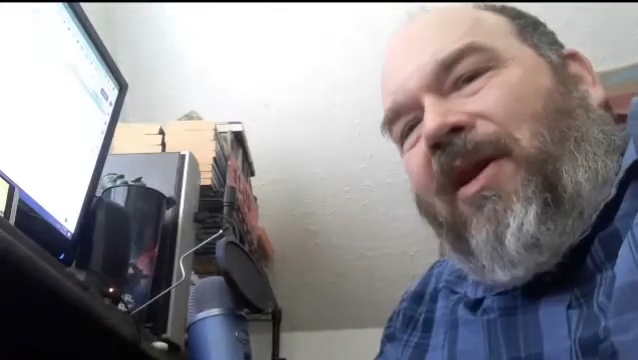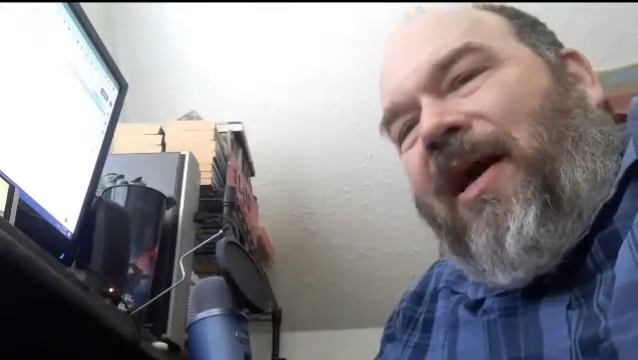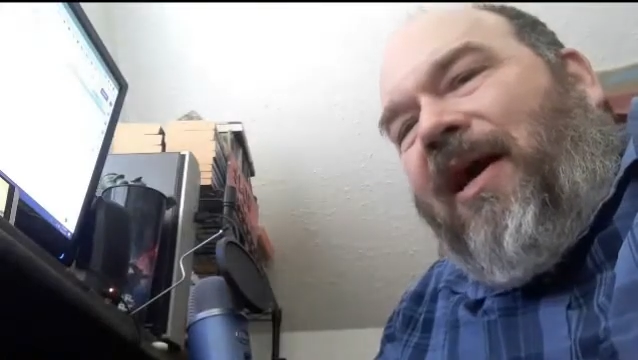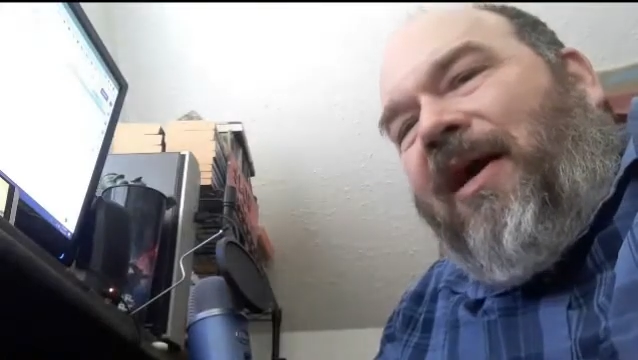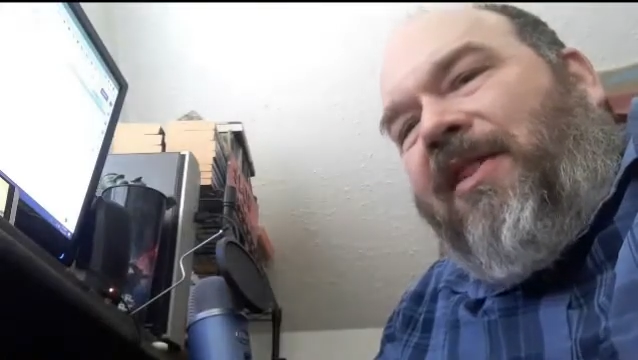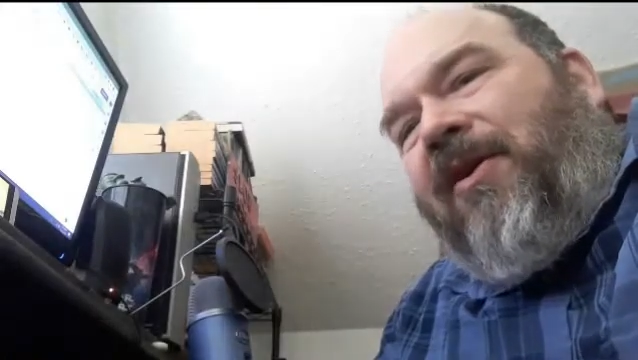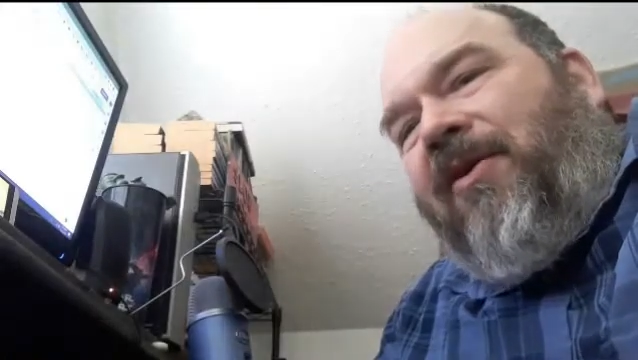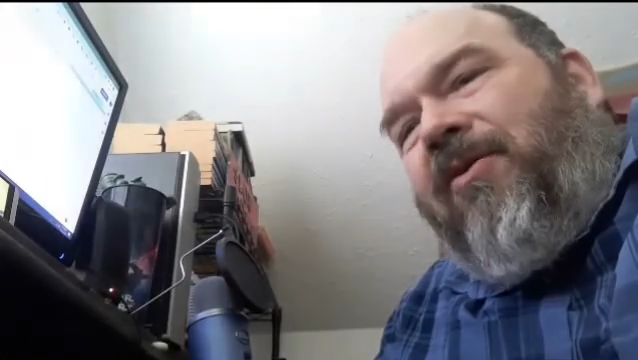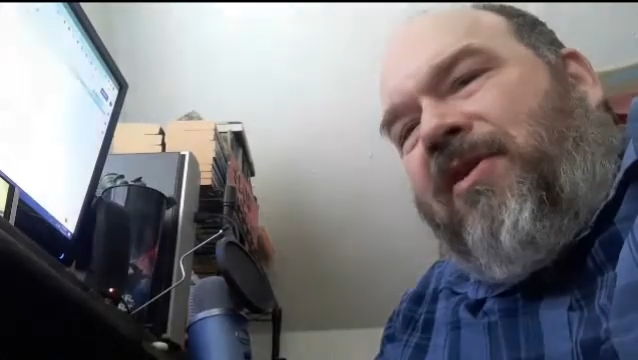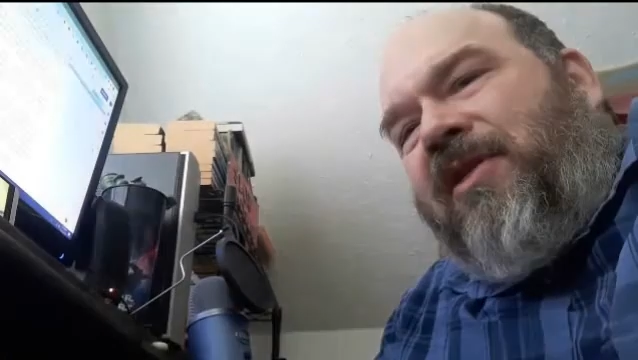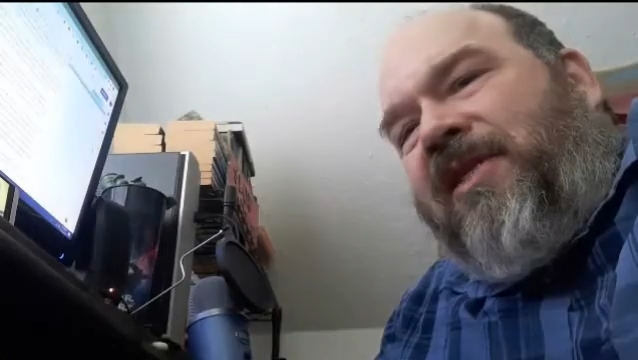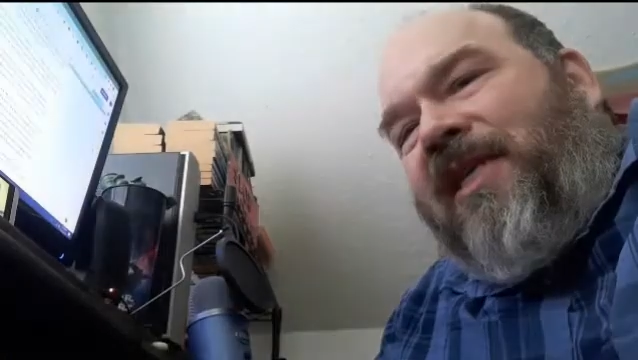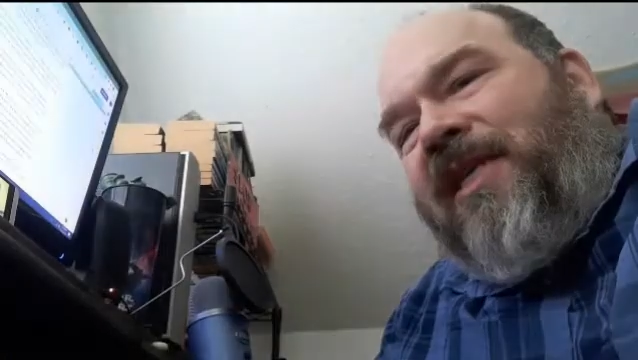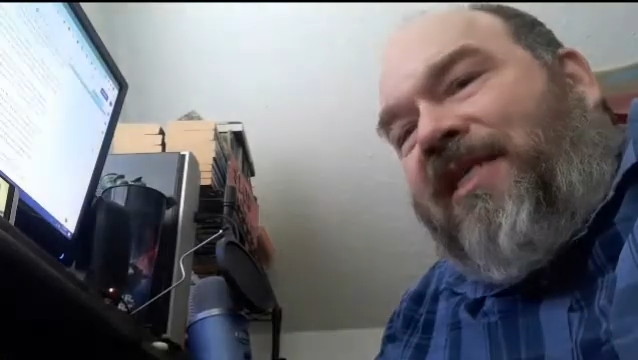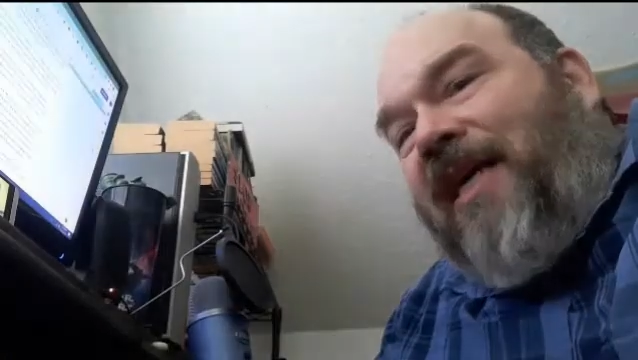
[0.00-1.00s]
on Agatha
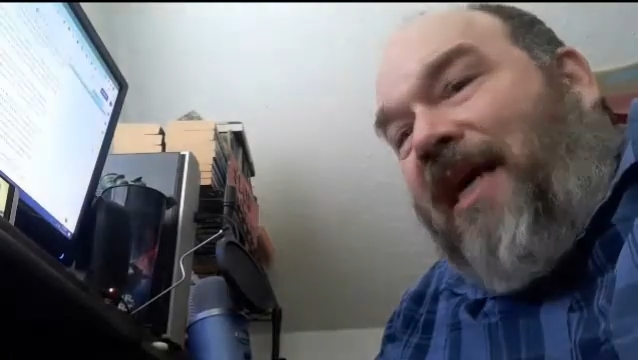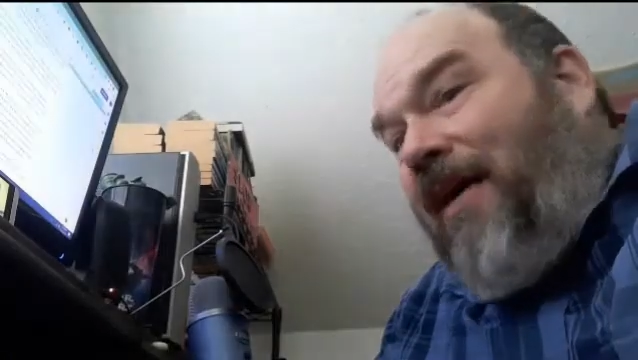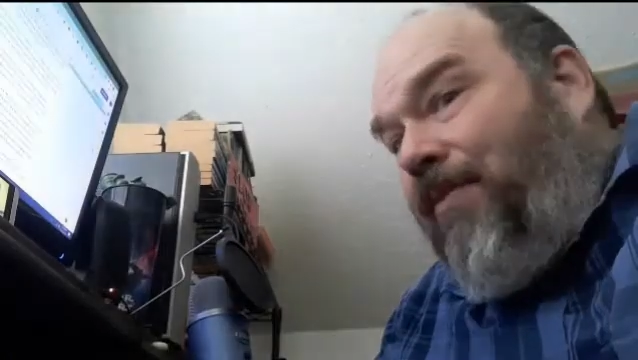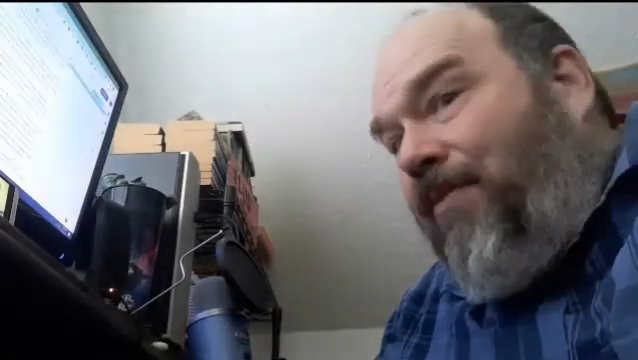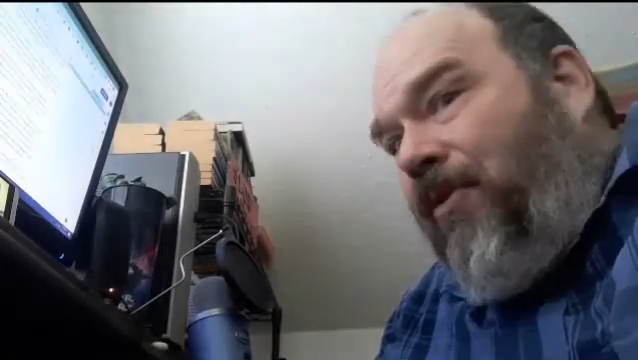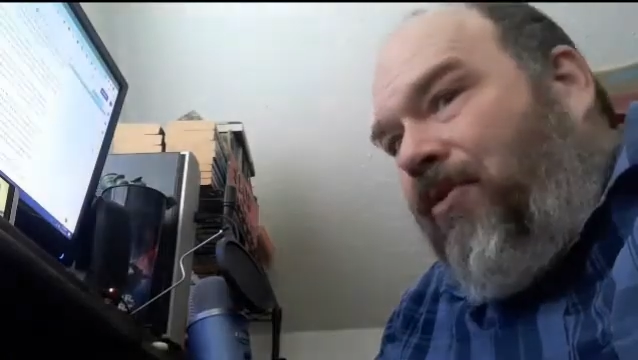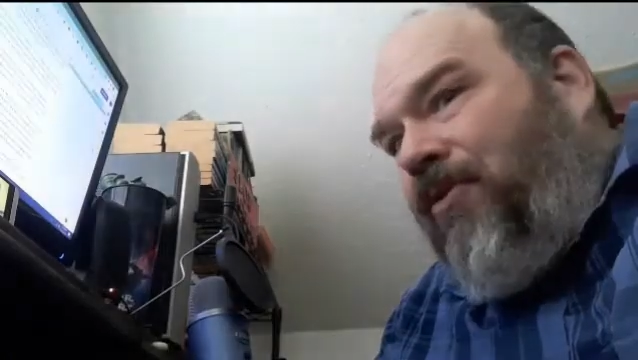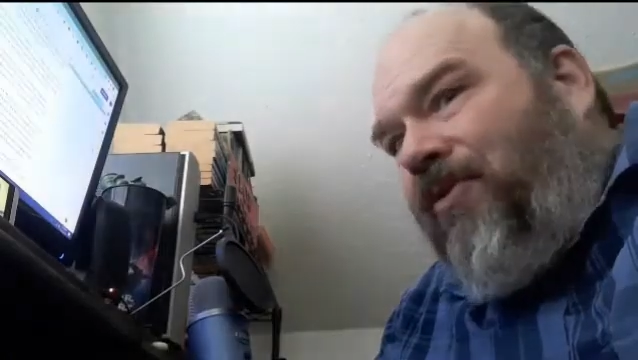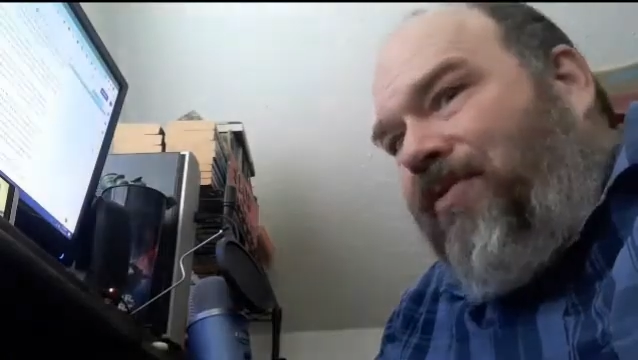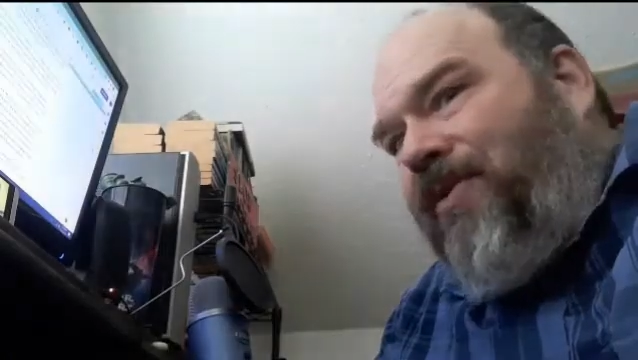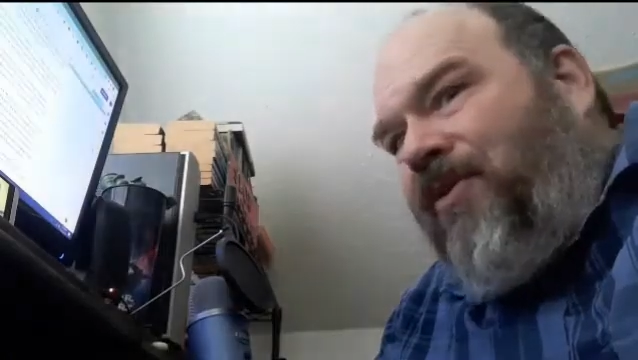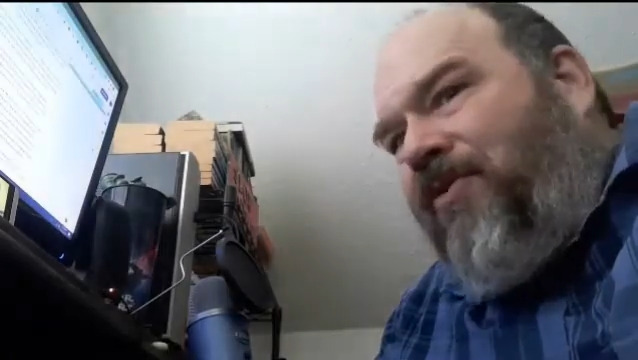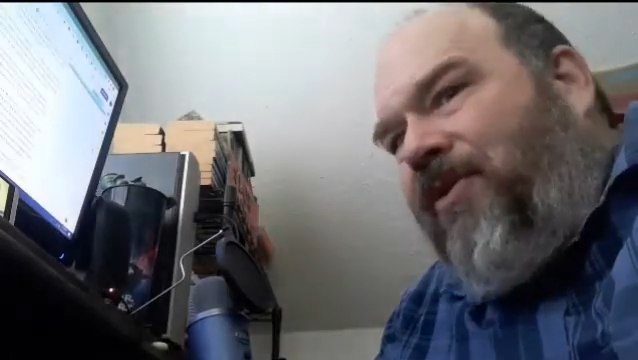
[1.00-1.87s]
Christie's At Bertram's